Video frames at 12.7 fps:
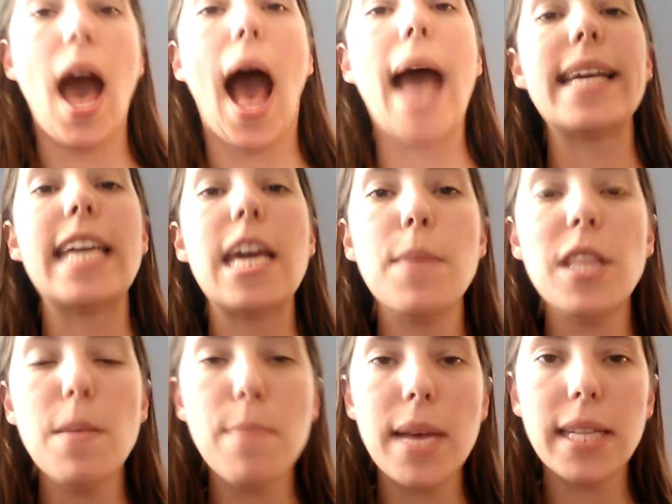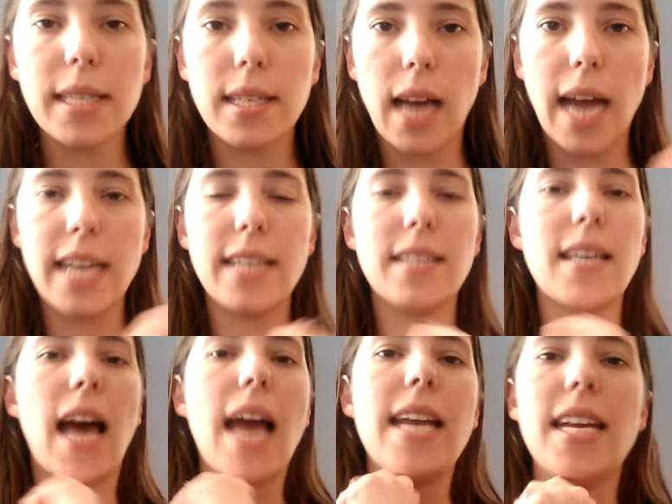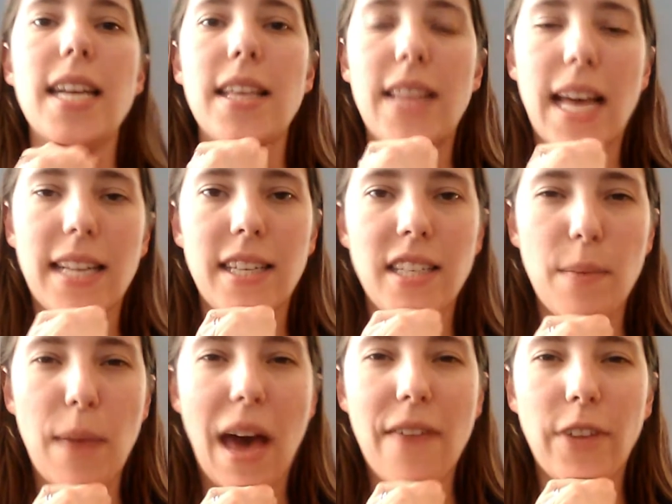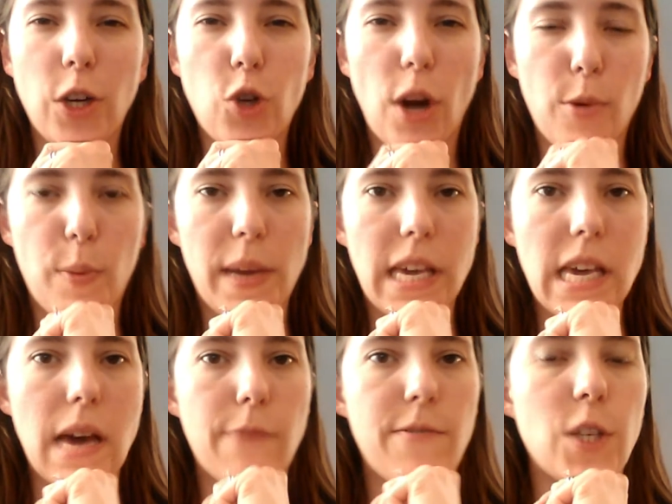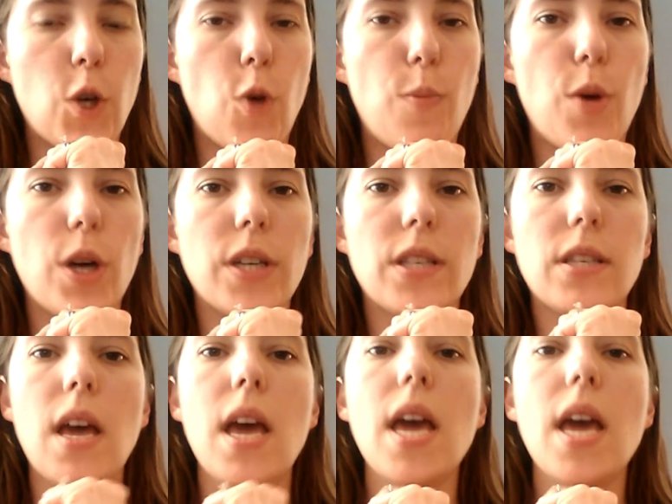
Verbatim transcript: I am in the midst. I decided that since I'm having trouble picking up physical books,